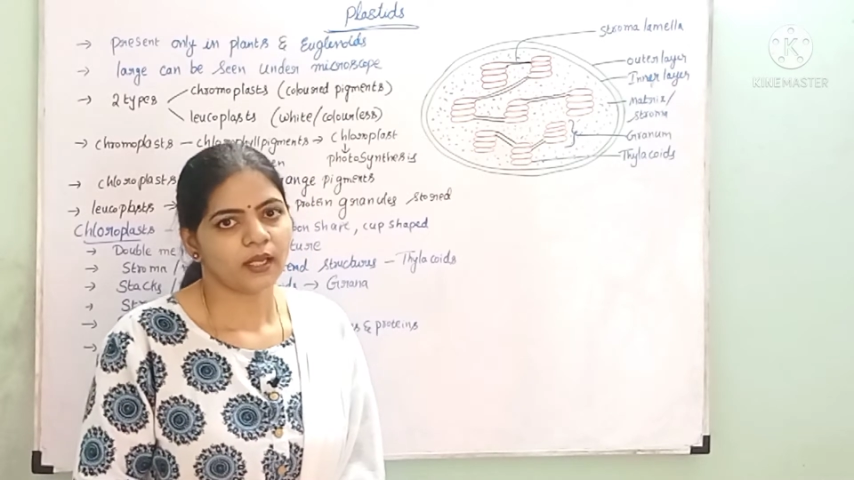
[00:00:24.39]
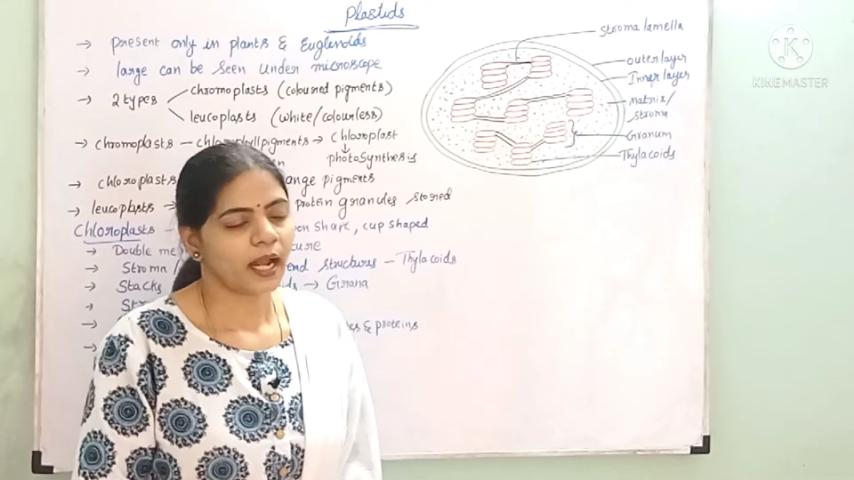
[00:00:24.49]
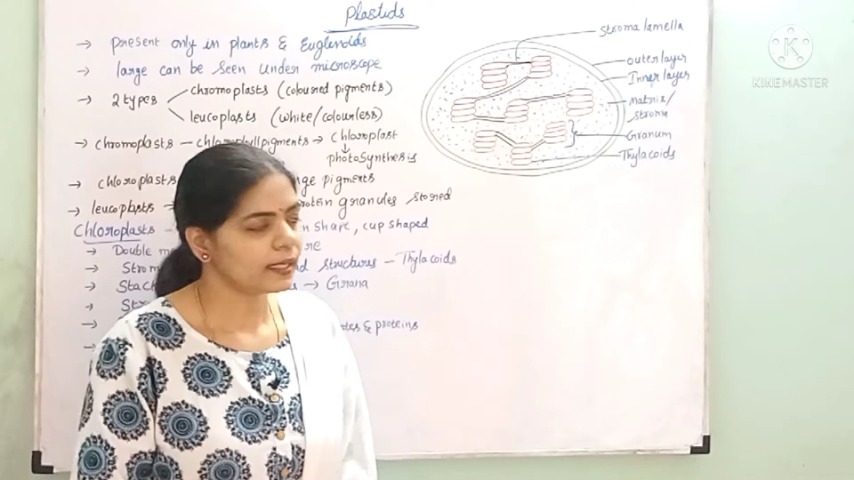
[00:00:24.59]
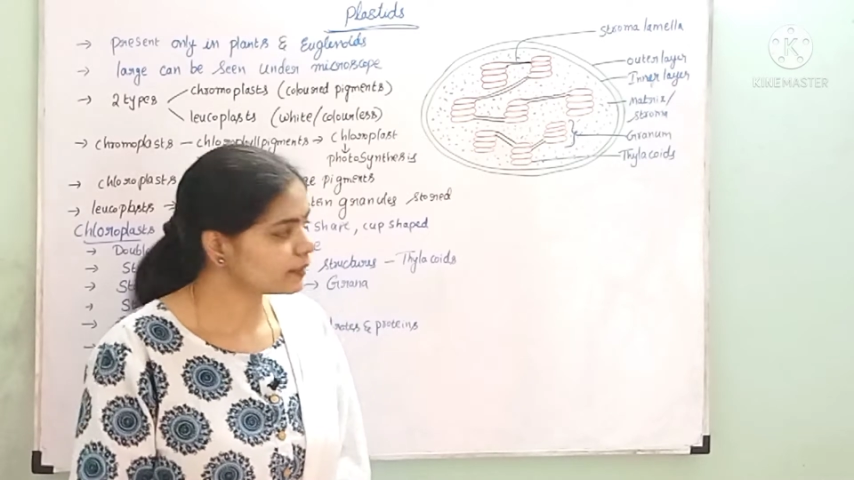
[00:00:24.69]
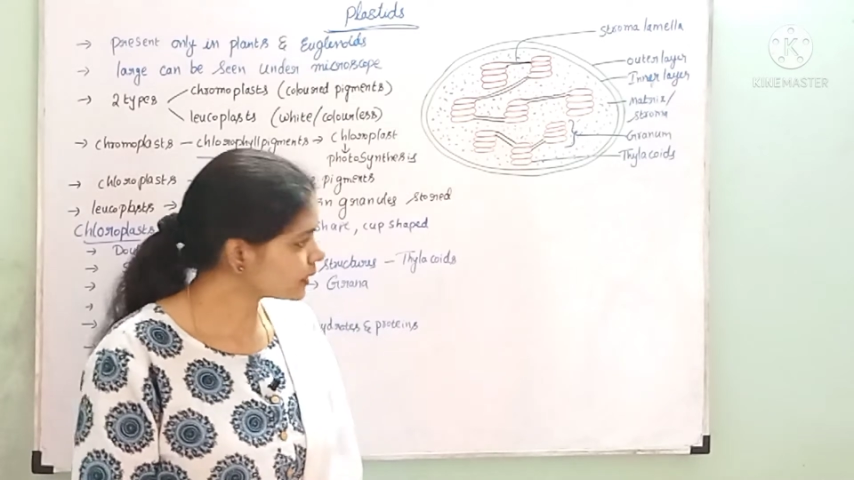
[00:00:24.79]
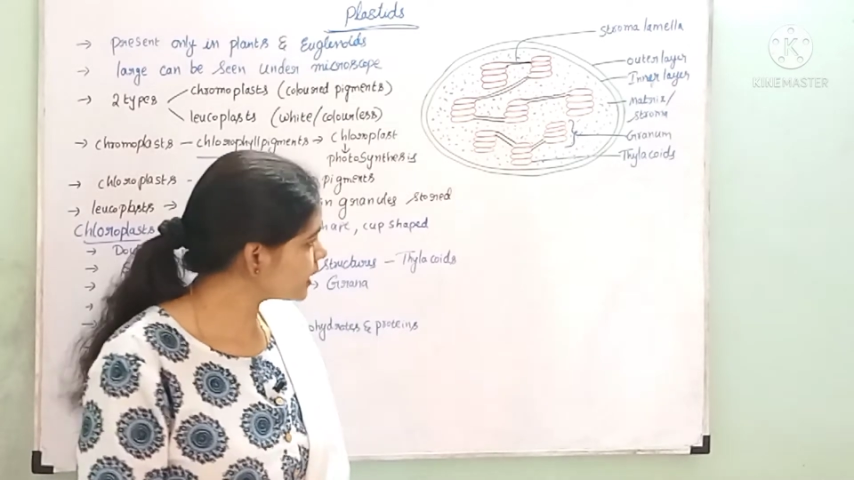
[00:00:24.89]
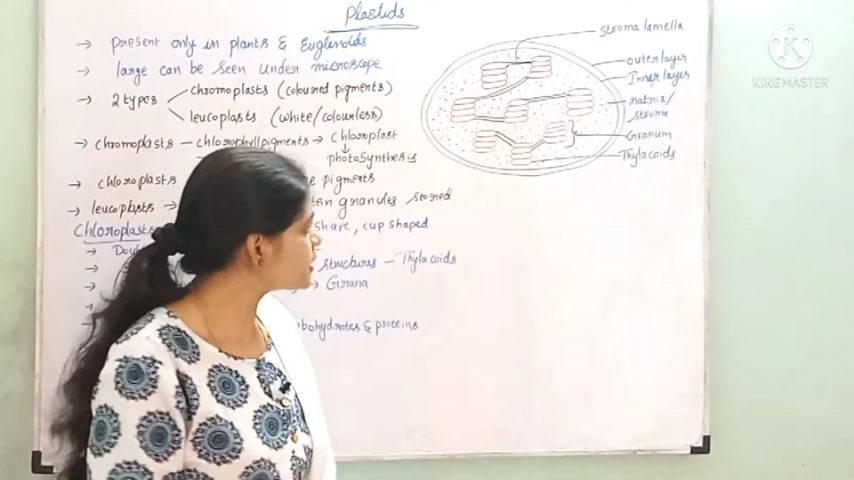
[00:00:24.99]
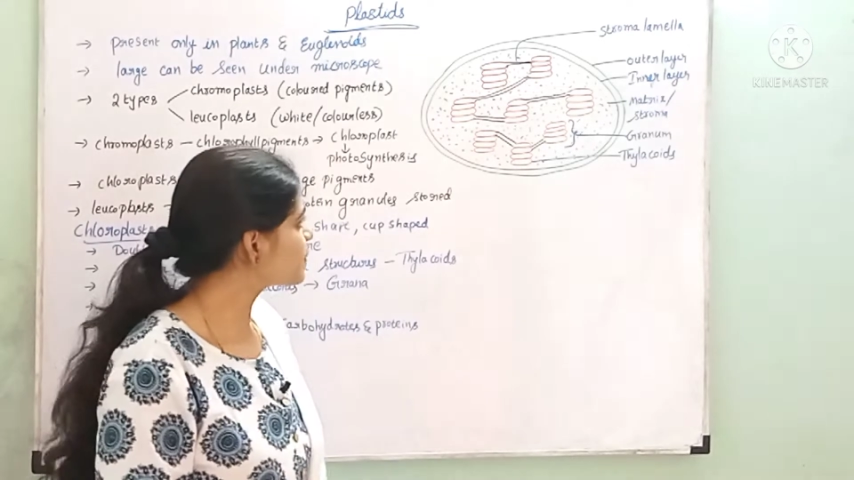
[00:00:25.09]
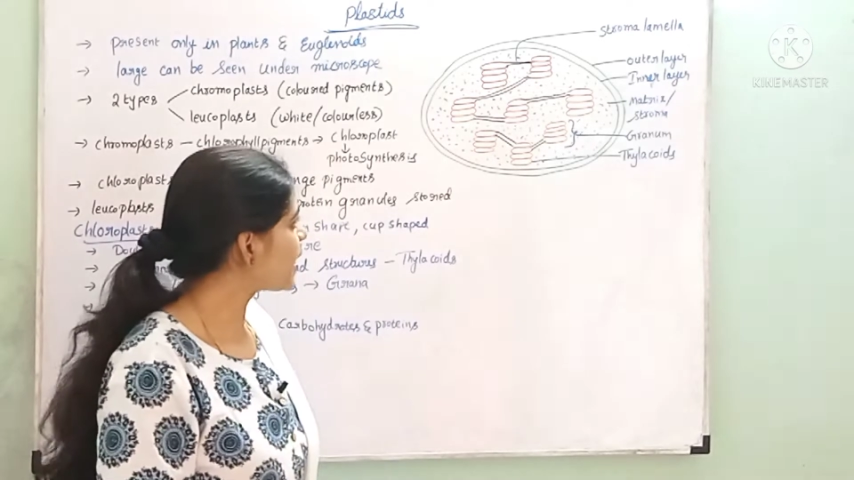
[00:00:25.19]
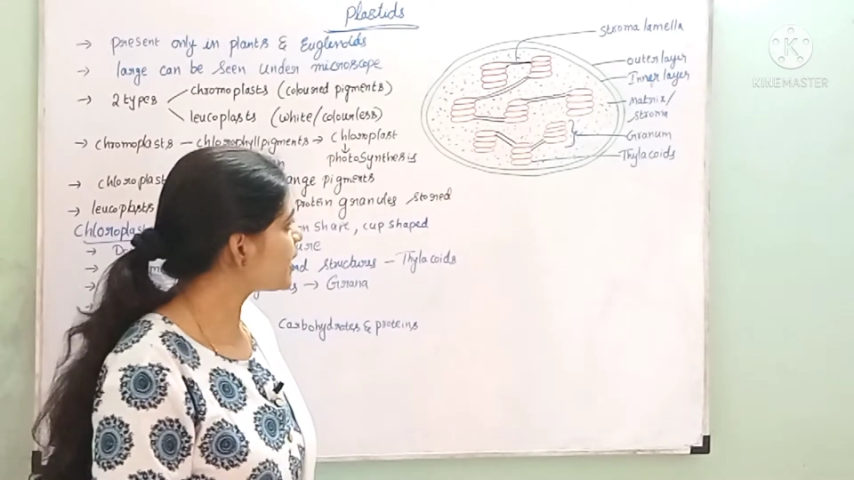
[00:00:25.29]
And
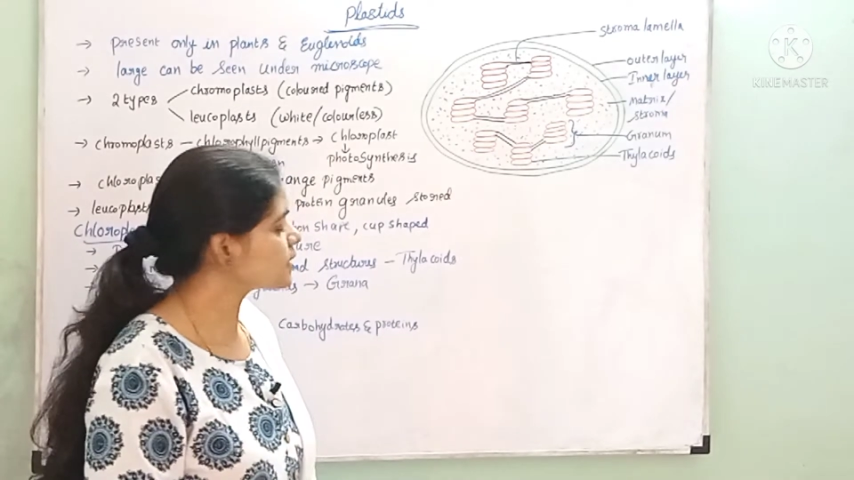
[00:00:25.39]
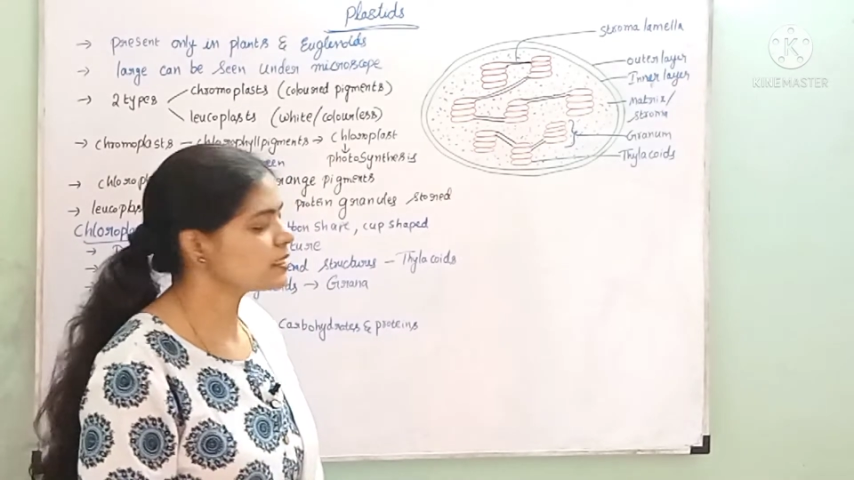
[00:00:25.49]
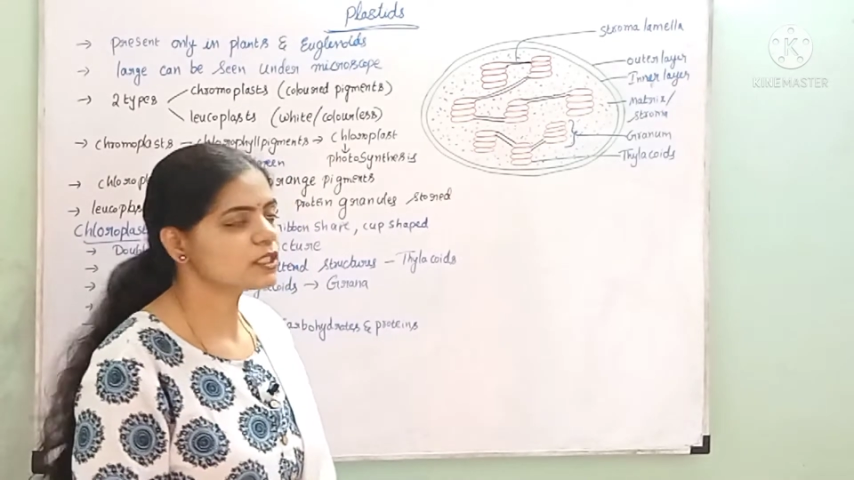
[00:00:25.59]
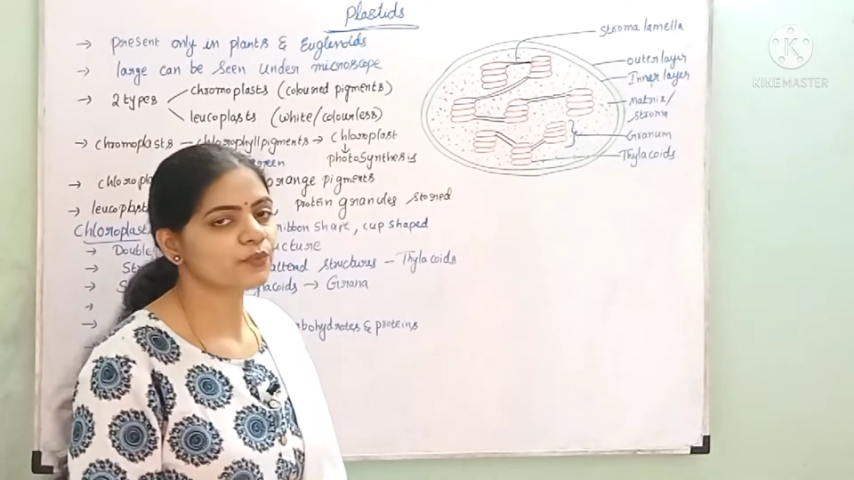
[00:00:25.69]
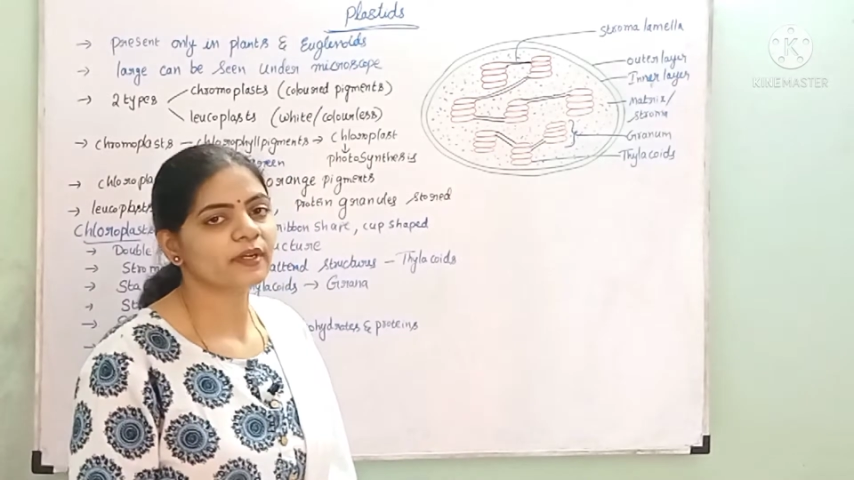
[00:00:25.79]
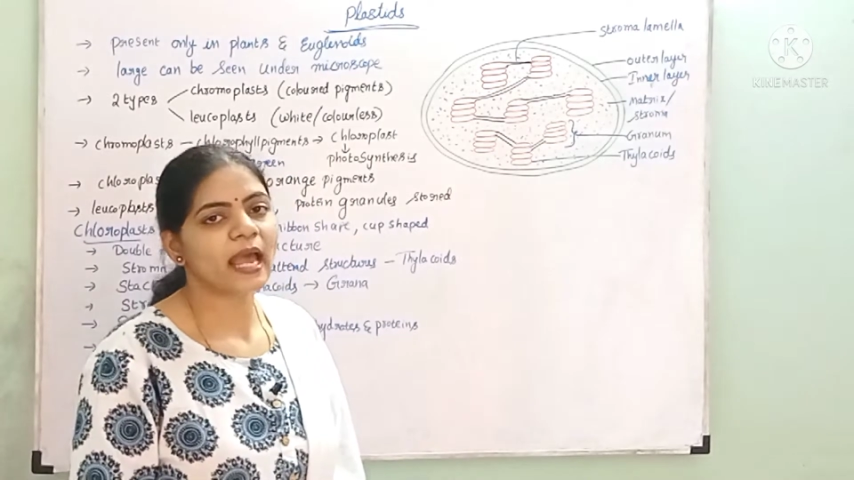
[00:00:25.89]
these plastids were